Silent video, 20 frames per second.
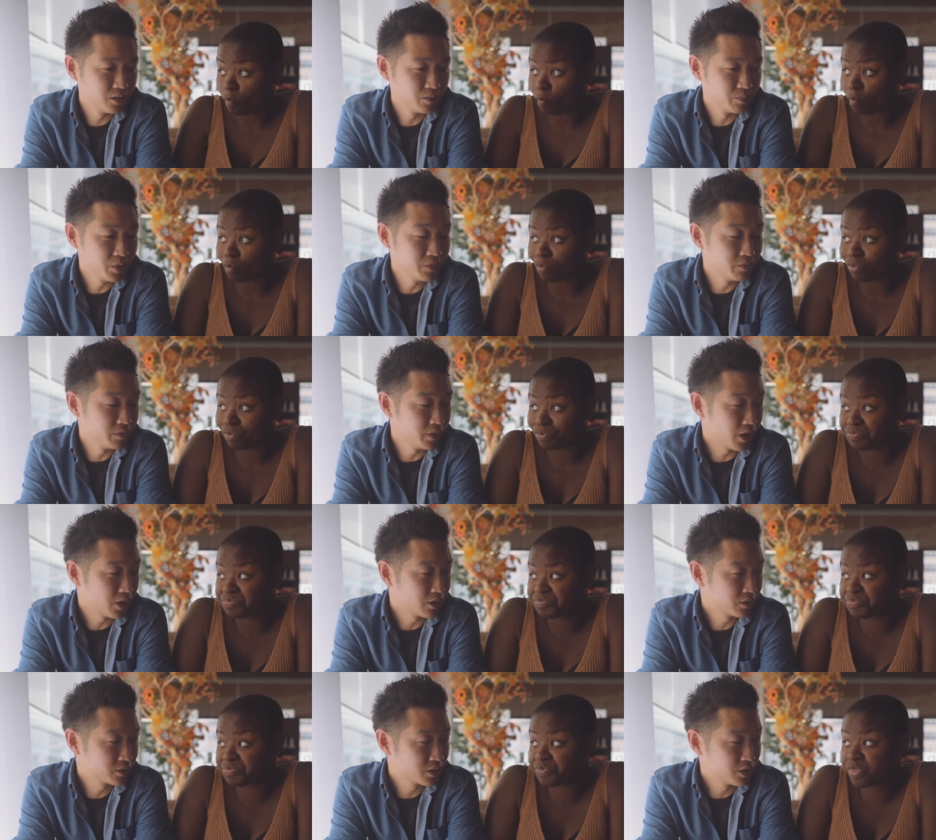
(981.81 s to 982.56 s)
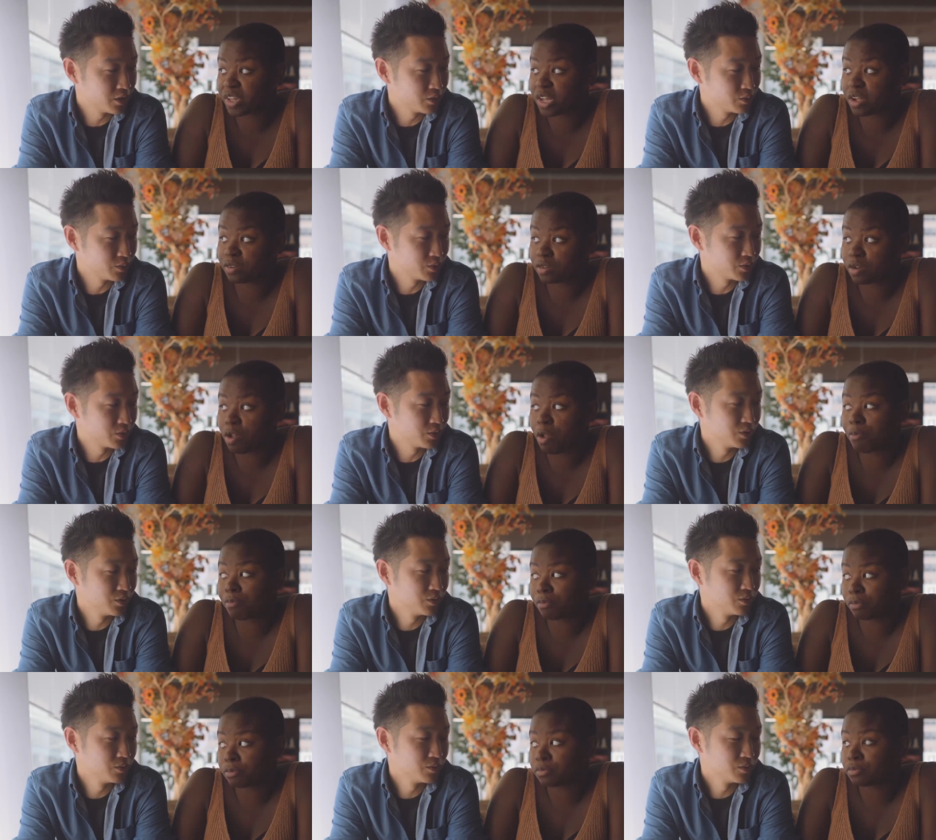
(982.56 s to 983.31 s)
Speaker 1: um, even our schedules
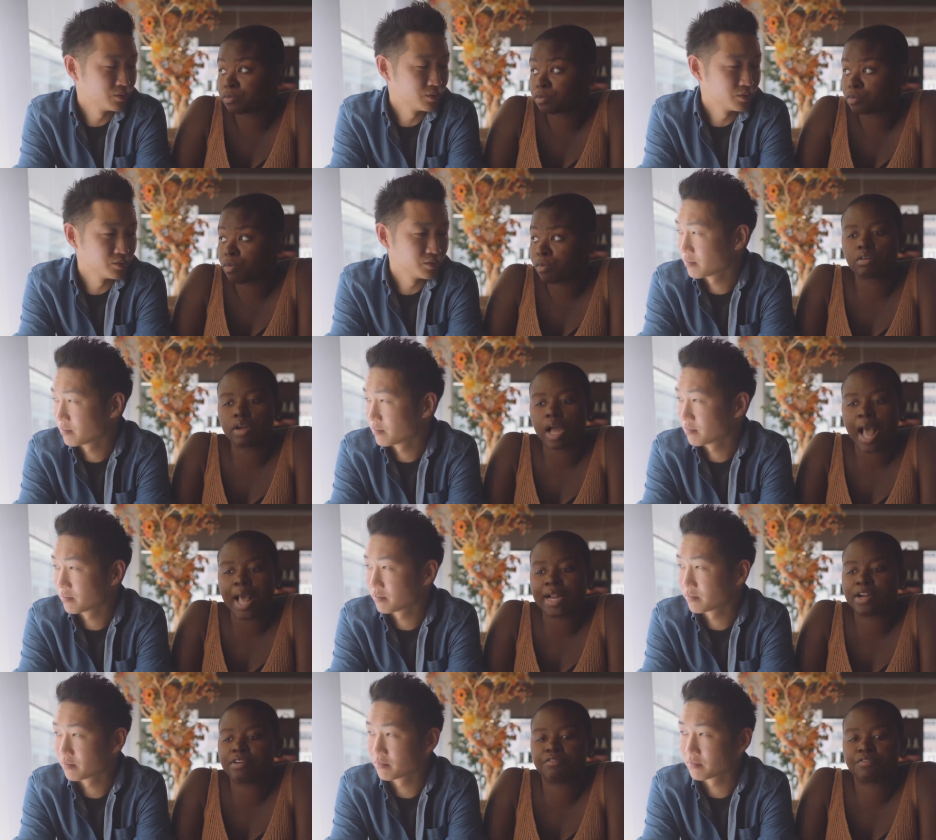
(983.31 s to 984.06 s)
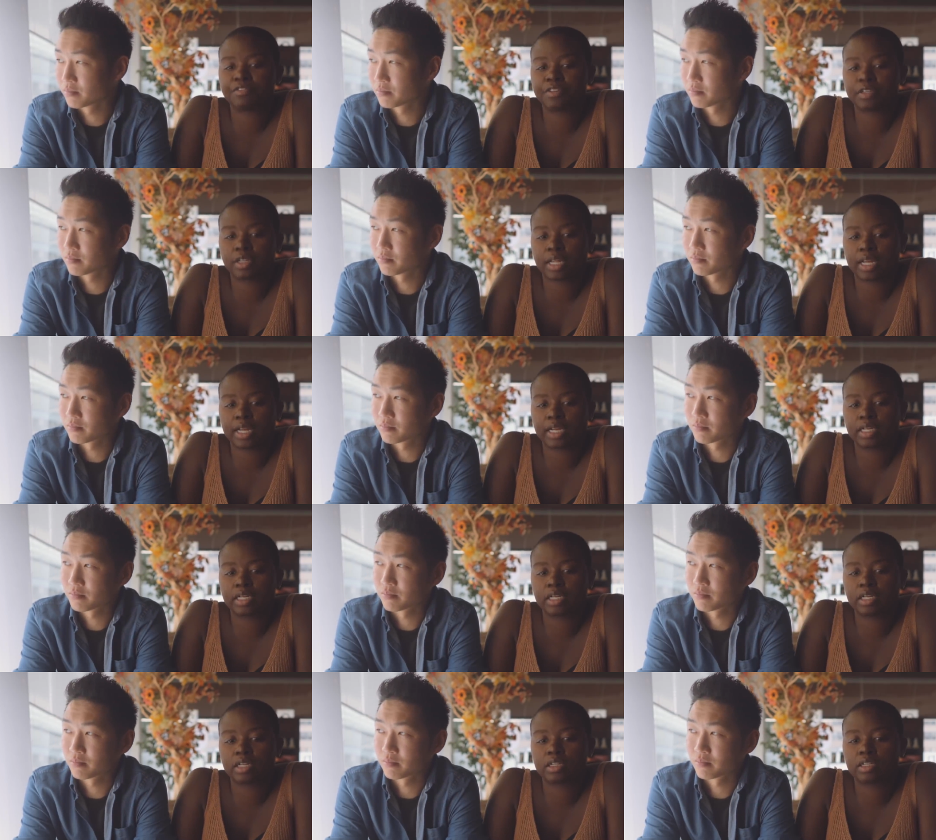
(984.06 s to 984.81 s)
too.
Speaker 2: I don't feel like
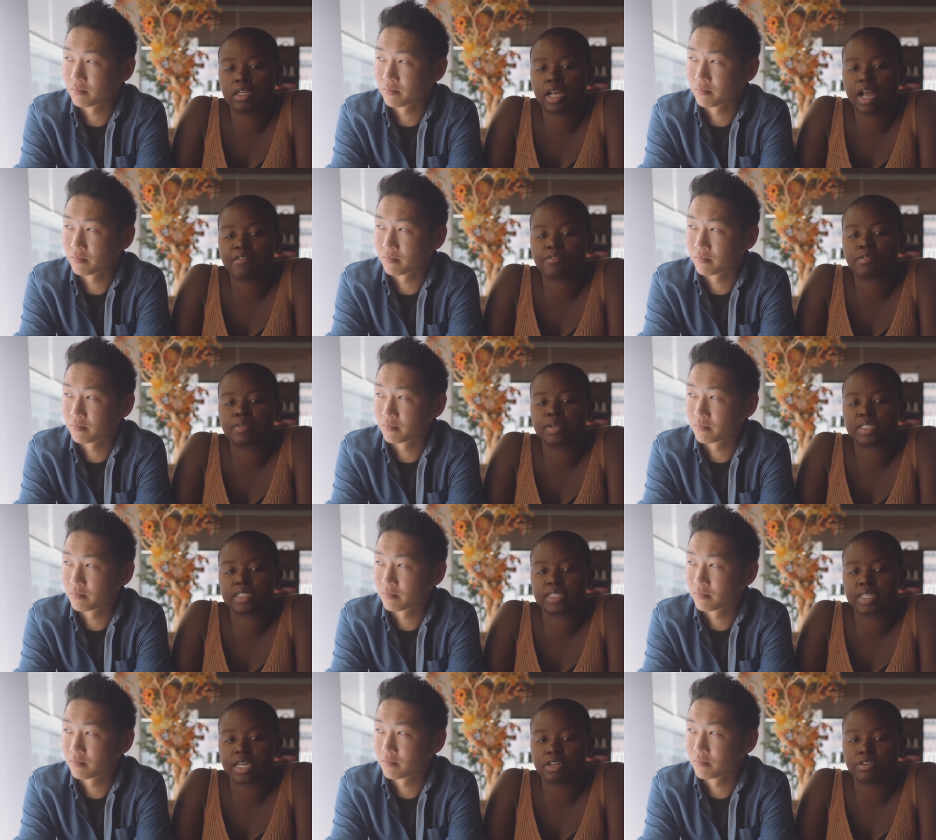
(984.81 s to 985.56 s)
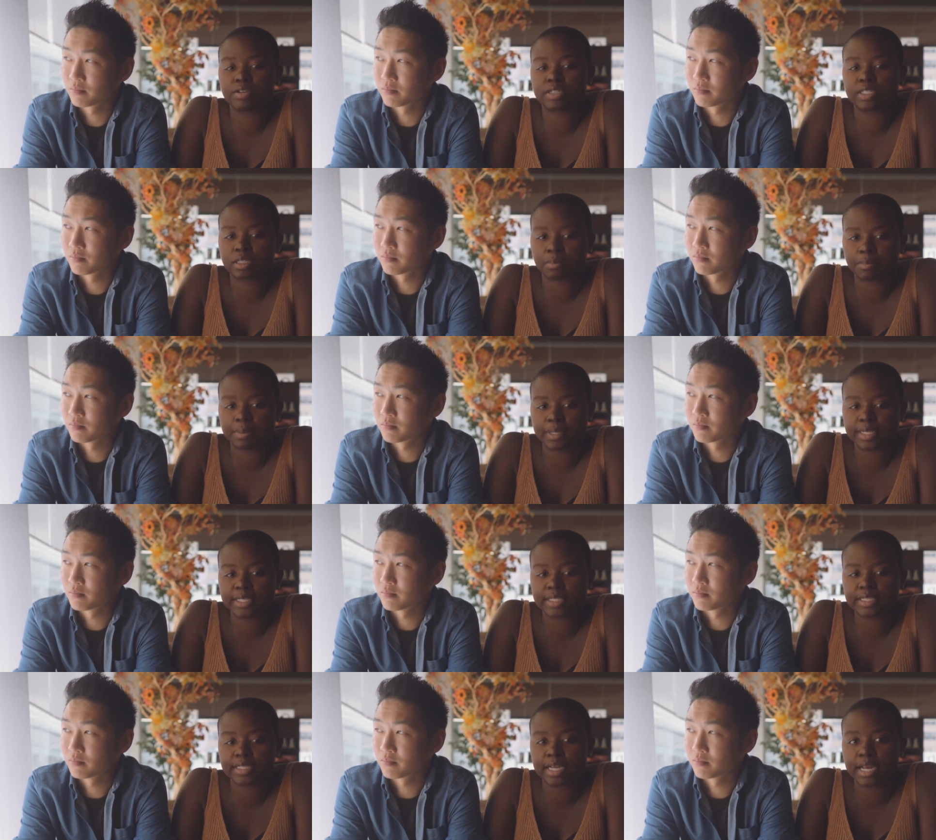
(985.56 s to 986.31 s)
everyone's settled into
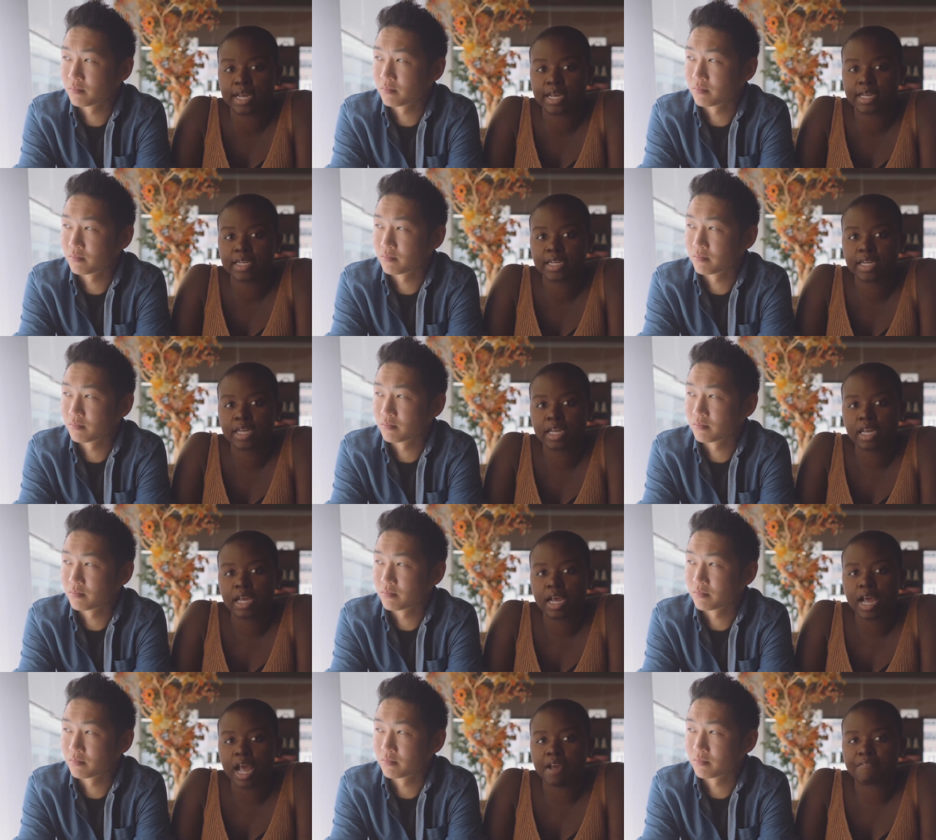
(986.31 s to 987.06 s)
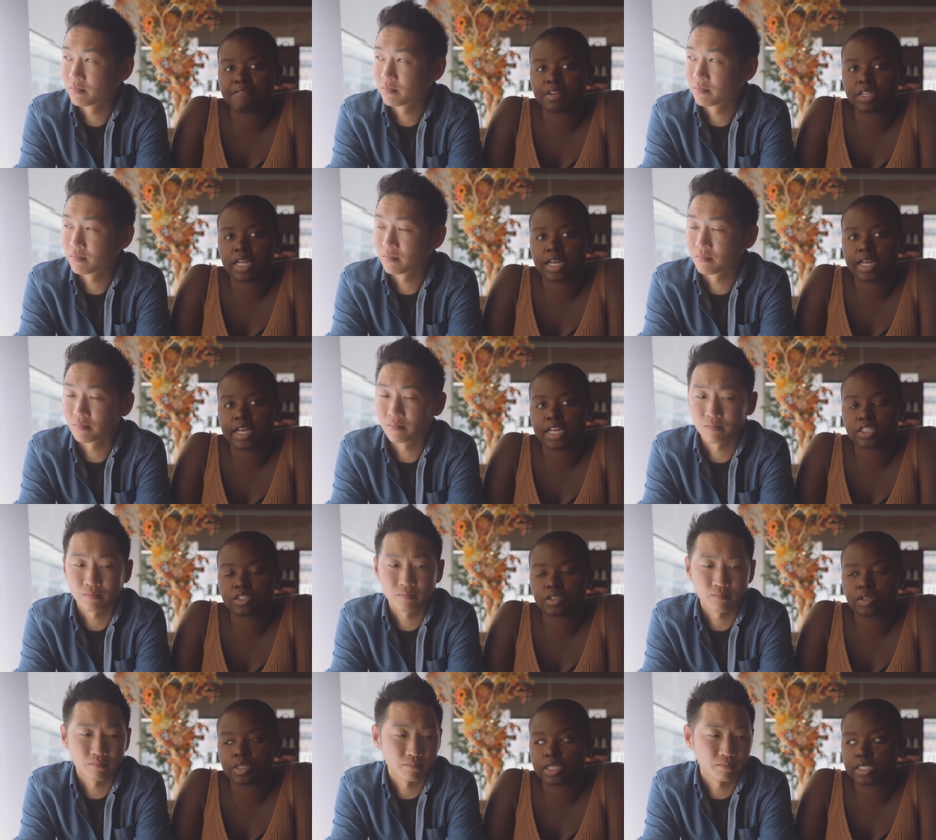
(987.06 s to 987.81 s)
place yet. I feel like
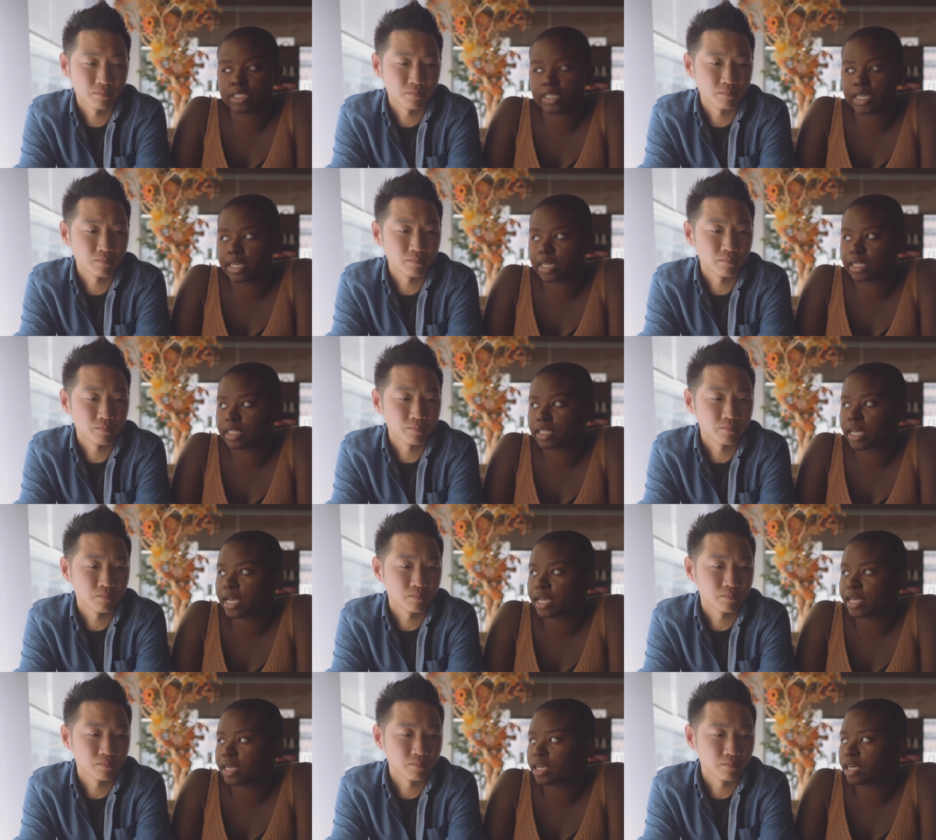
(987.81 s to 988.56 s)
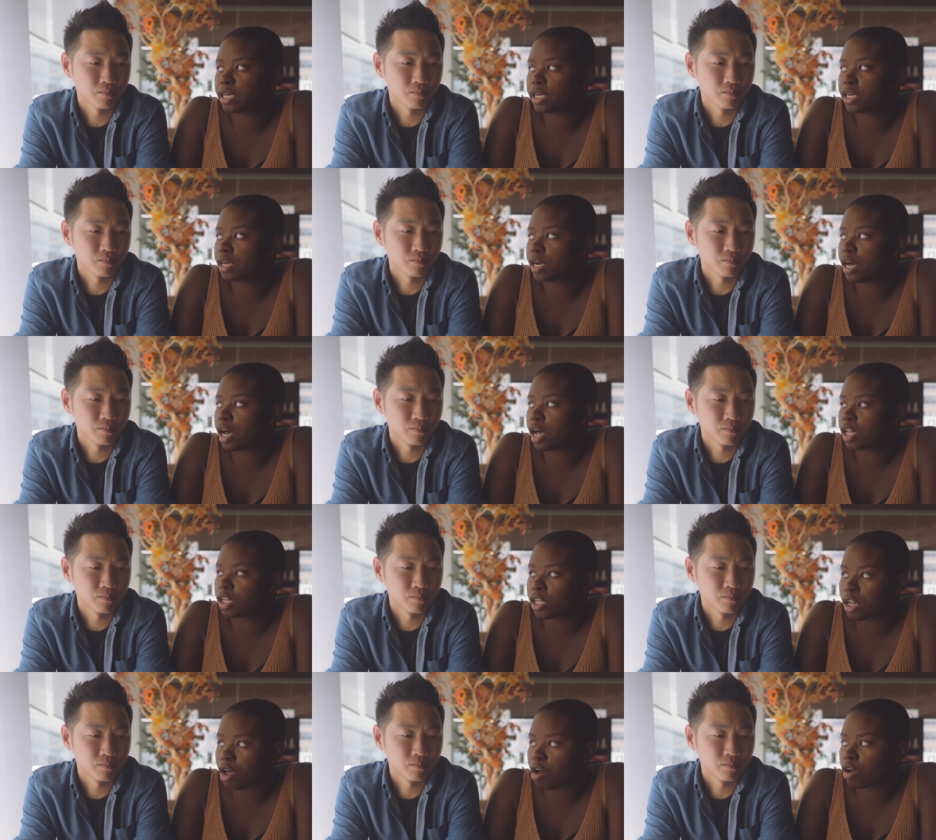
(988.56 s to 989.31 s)
it's gonna take like
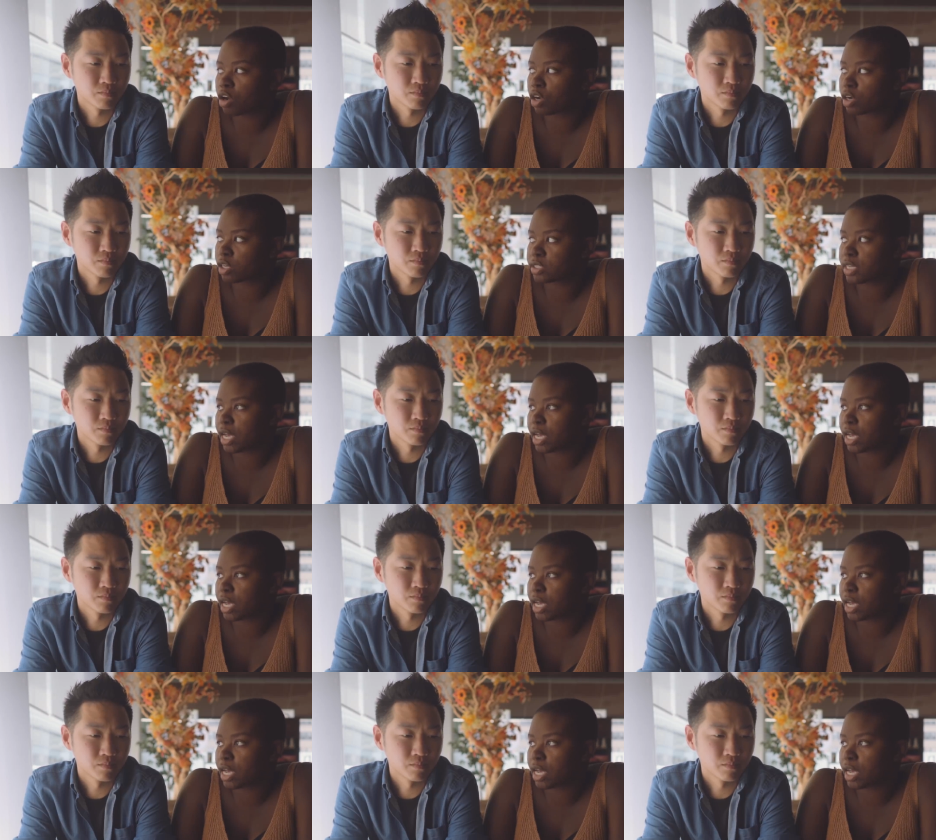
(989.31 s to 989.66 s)
a longer